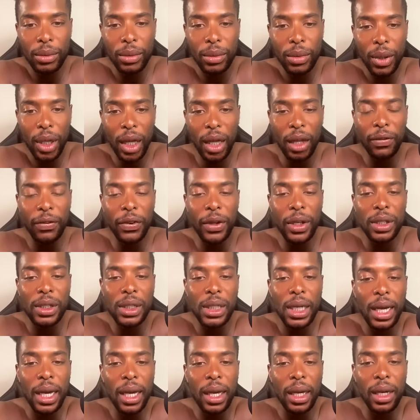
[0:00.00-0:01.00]
if he
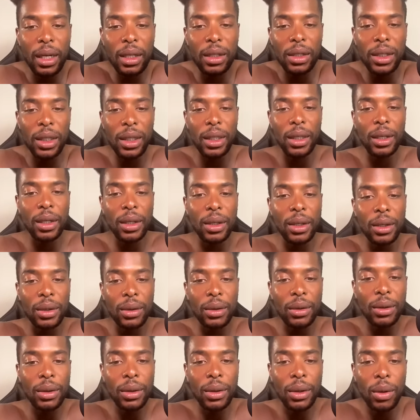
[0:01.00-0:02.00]
take a deal,
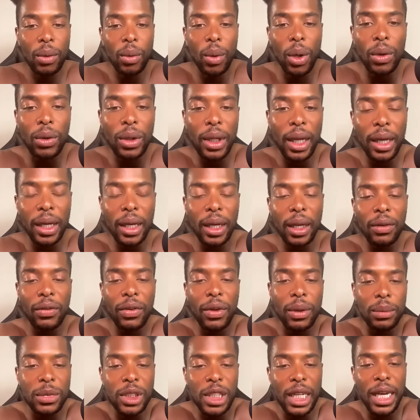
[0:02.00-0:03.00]
won't they give
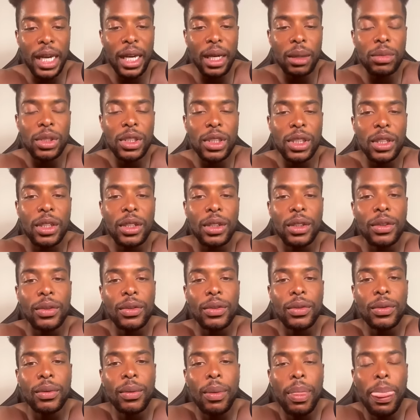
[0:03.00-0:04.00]
him time
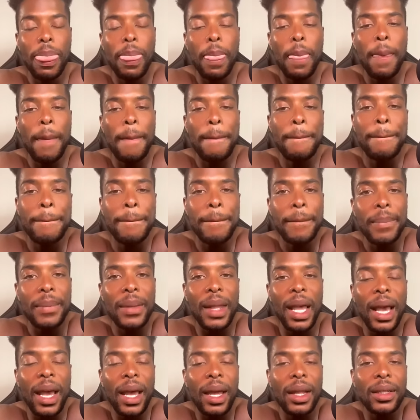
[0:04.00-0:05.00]
served? Not
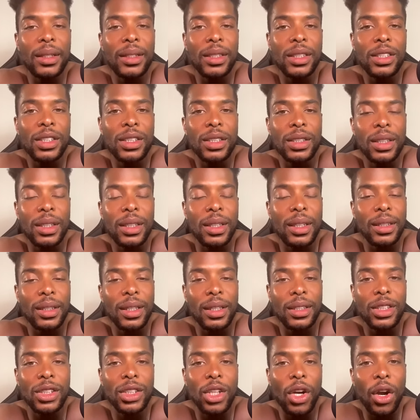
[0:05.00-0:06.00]
just the,
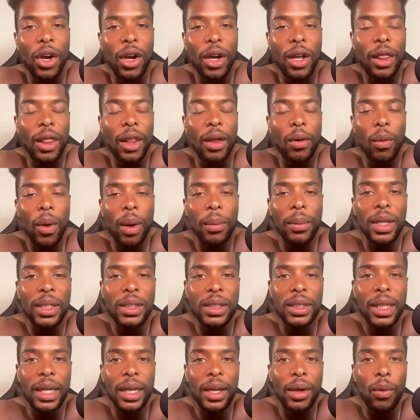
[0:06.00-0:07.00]
the charge. Want me to
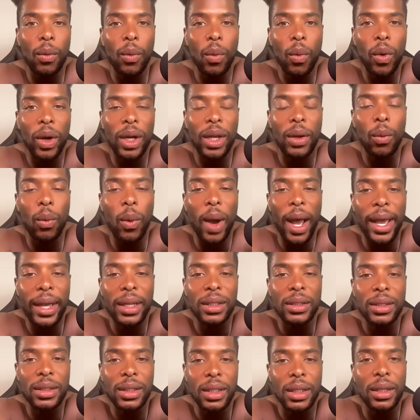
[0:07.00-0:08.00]
tell you what, why
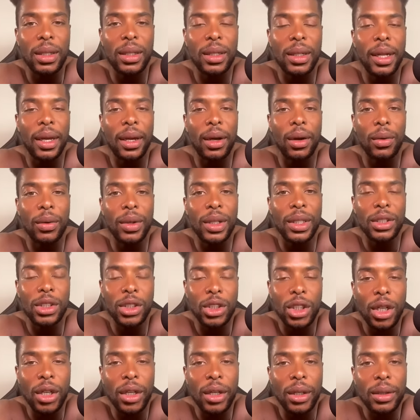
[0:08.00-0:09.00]
he's still in there on this
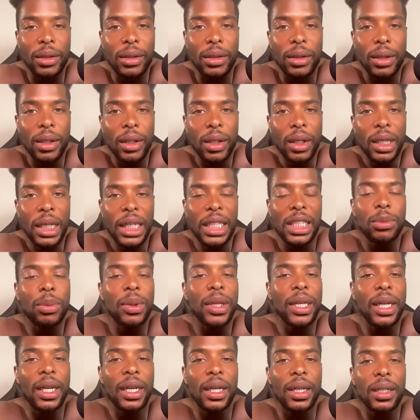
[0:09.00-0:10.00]
charge is
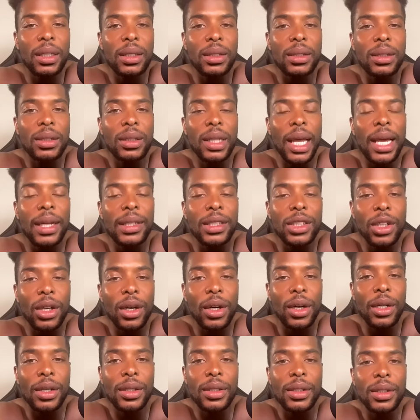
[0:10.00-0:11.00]
because that
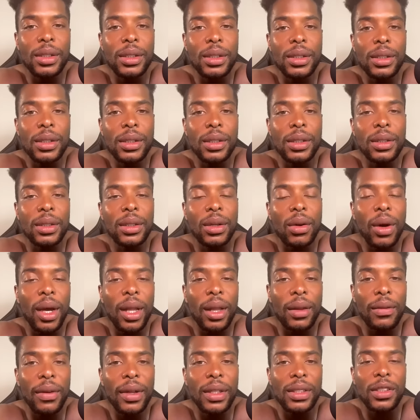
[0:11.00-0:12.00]
charge
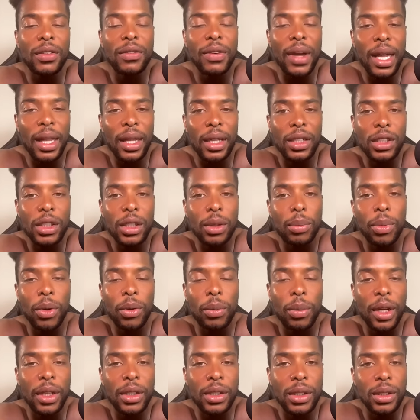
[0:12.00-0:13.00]
quali is a violation of
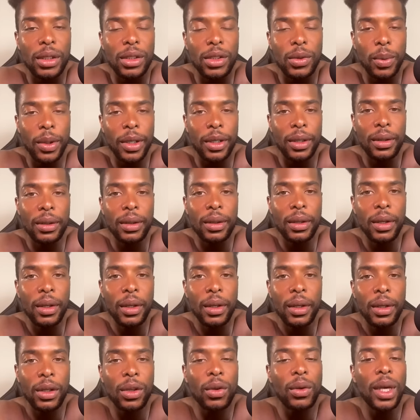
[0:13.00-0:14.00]
probation as well.
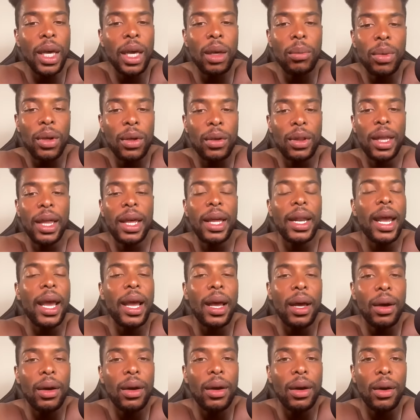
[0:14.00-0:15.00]
You can't be let
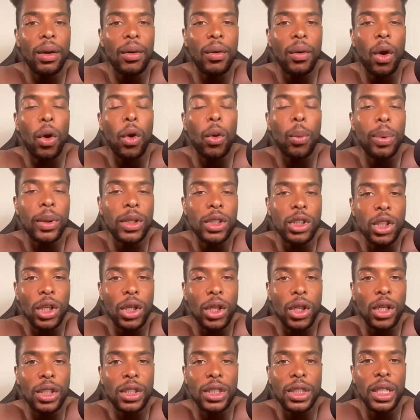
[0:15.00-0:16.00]
out on an open
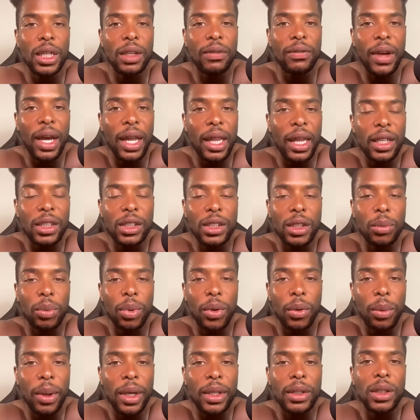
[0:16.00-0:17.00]
charge and then violation of
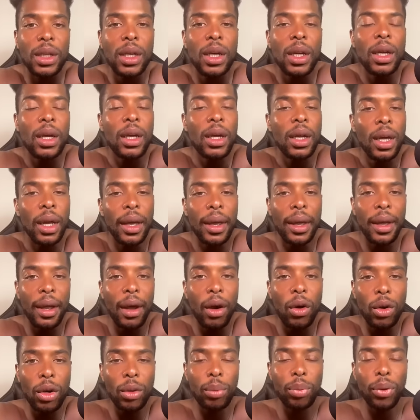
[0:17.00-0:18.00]
probation
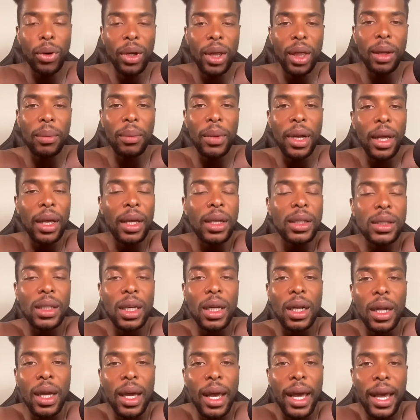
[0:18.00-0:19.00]
on a preliminary. He's
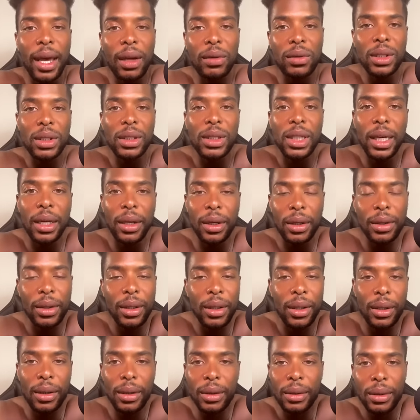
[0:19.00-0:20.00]
going to have to take a
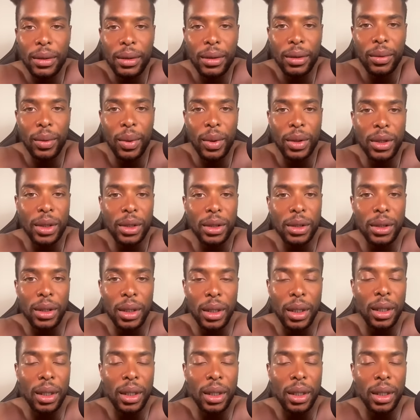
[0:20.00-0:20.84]
deal, which is an